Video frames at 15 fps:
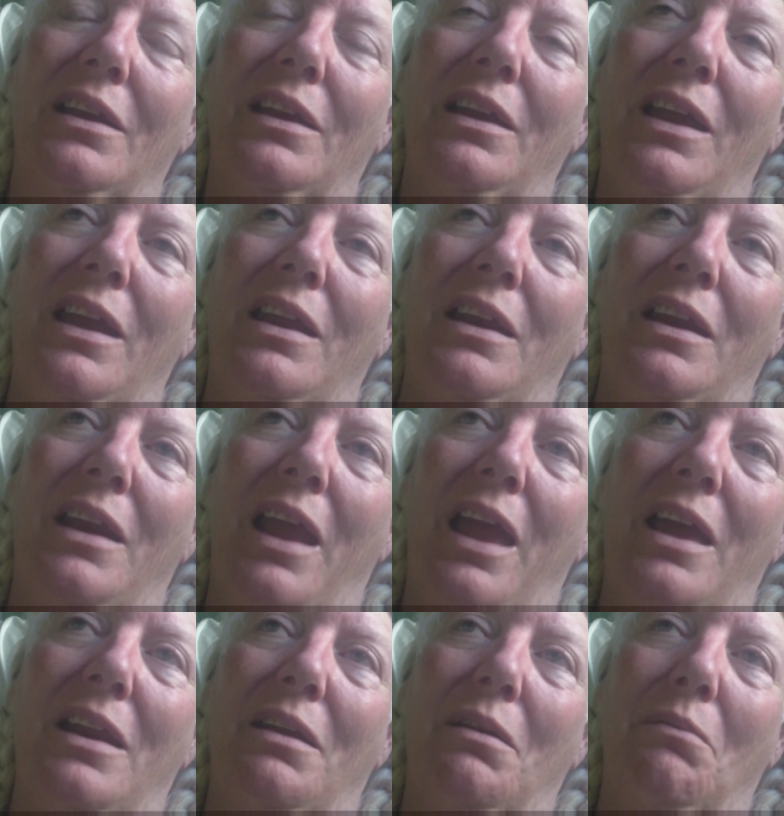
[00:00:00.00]
And it
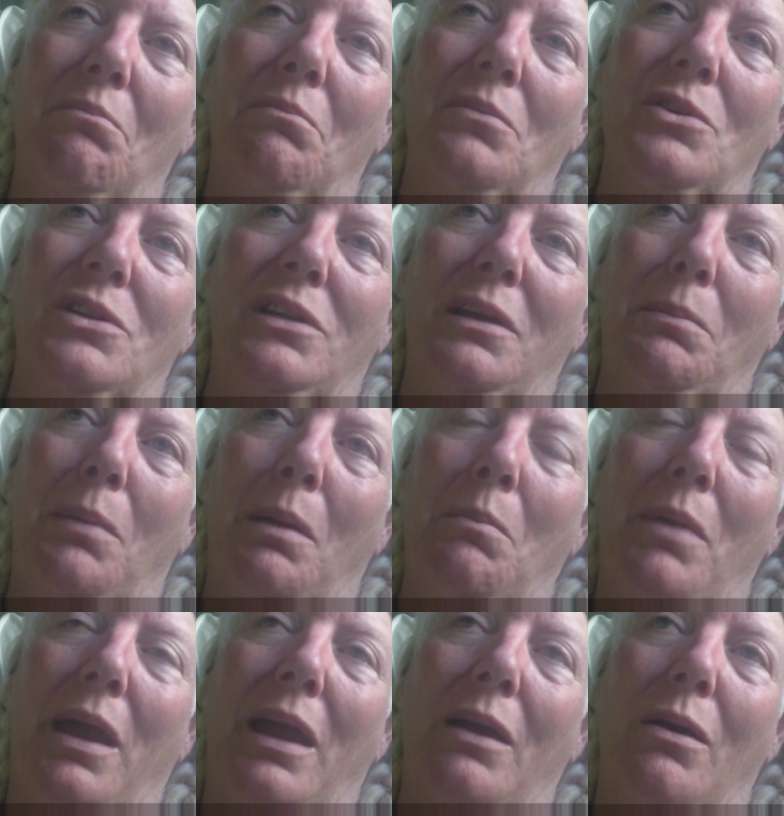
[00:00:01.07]
had a sleeping
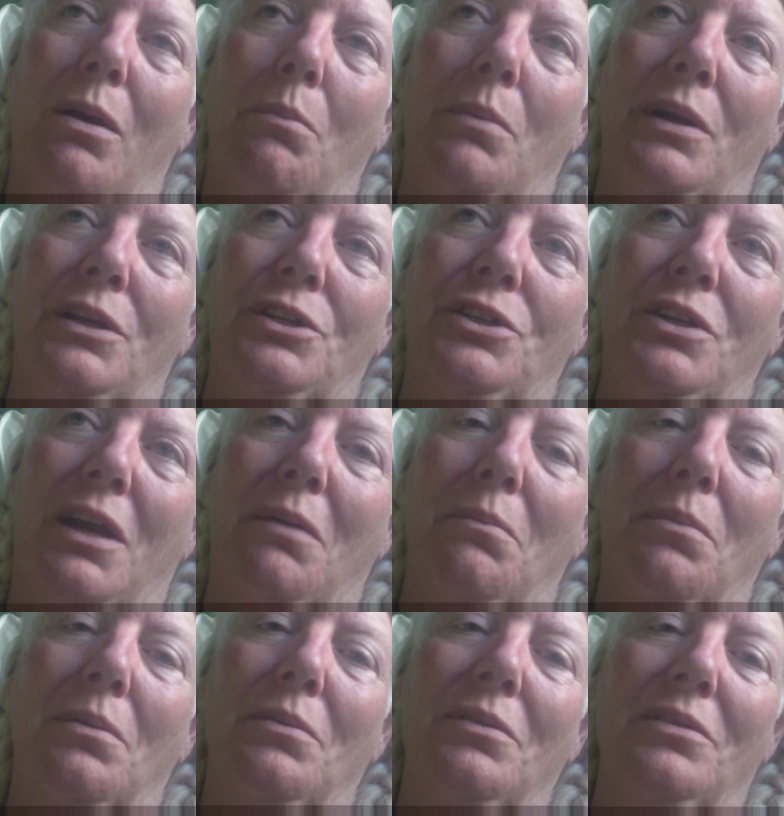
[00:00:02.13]
bag all bunched up.
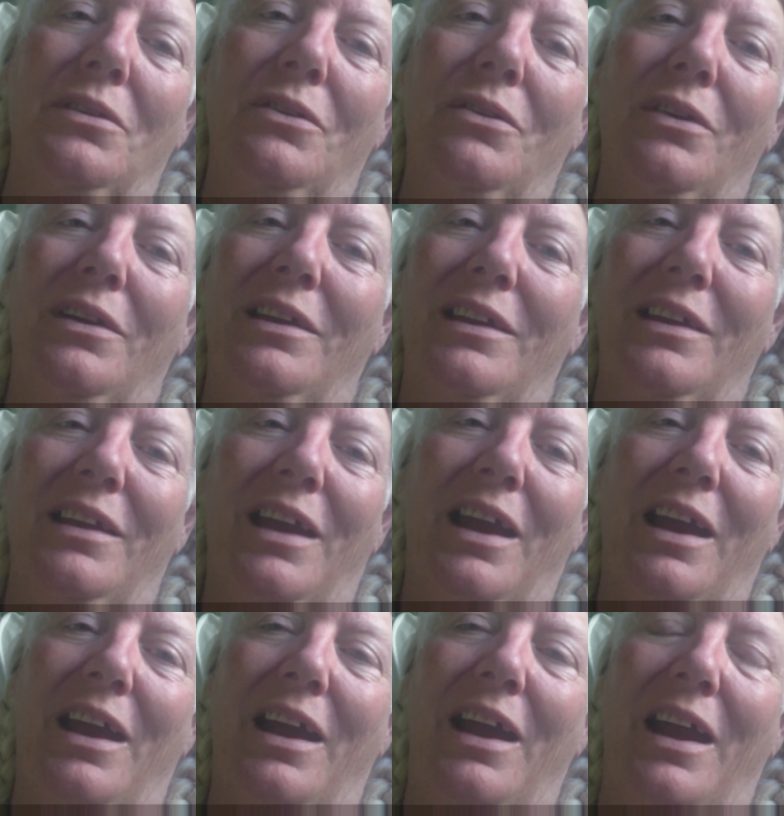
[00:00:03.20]
So
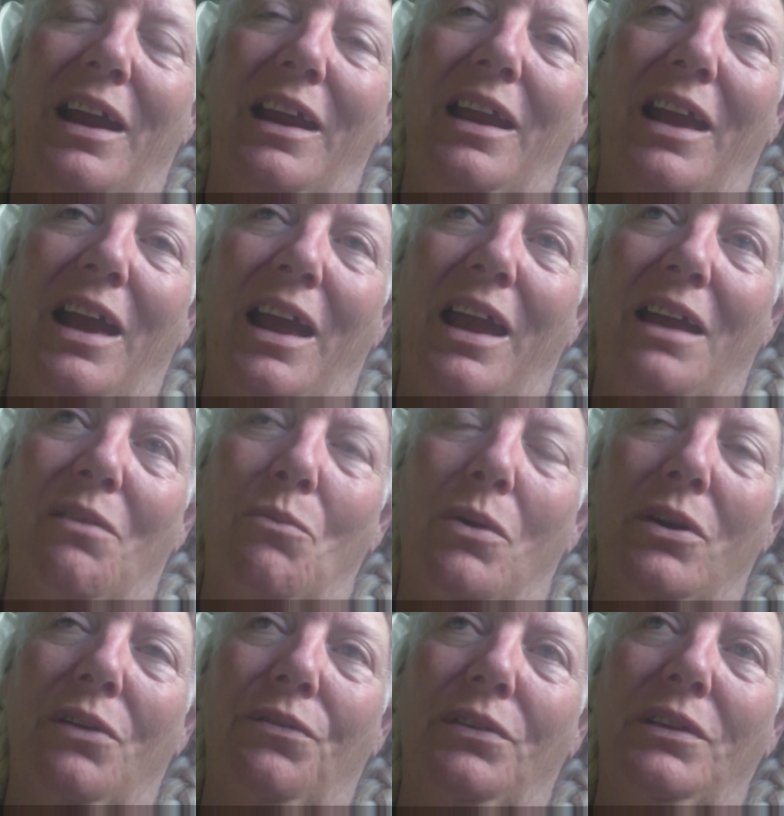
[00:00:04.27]
I had a
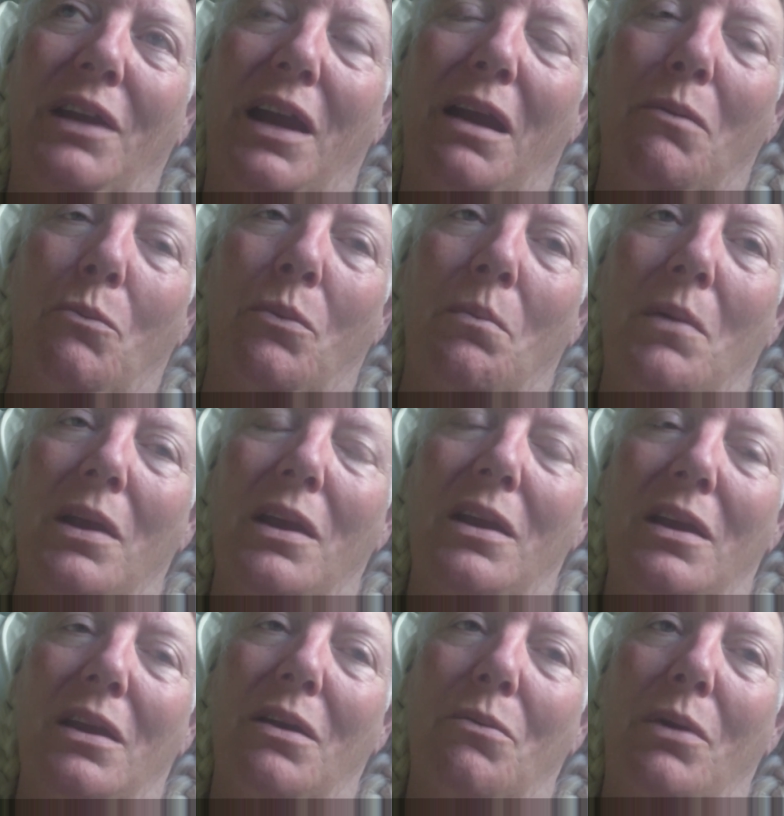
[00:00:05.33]
wonderful time.
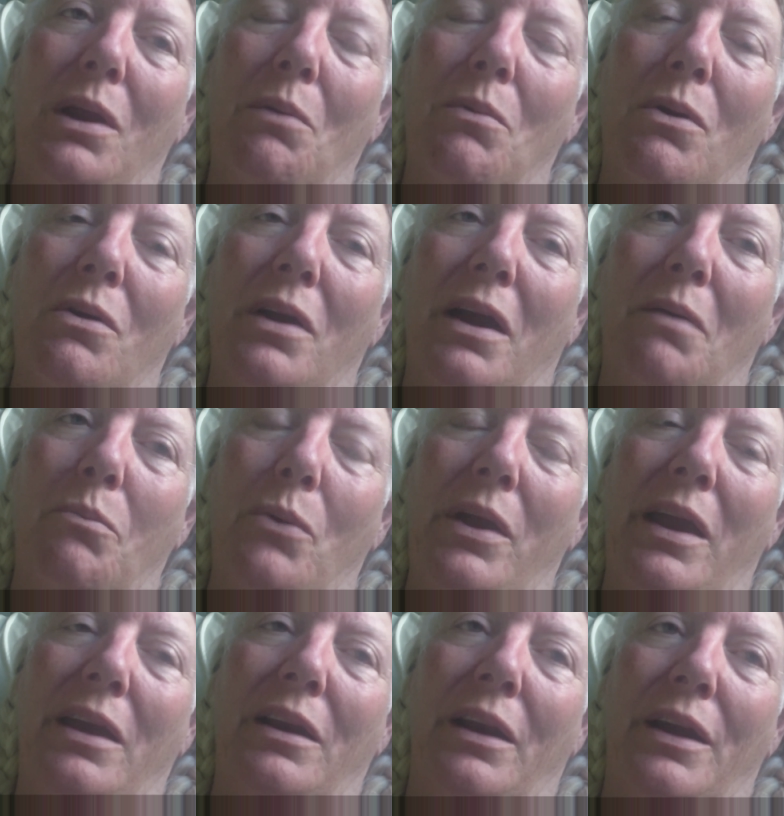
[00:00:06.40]
When he woke up,
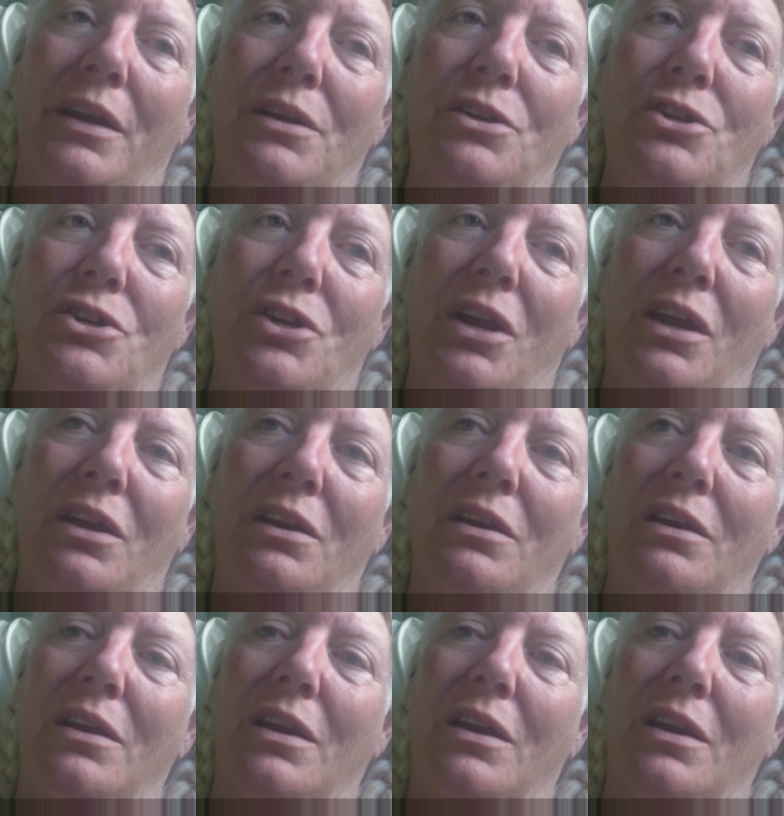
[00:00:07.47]
we had lunch, and